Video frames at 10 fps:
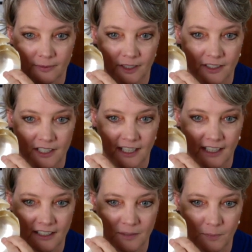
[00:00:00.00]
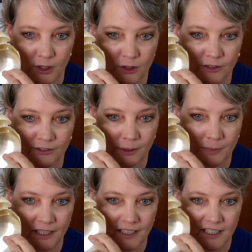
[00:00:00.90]
You can see I had this beautiful
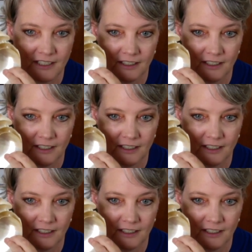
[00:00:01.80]
piece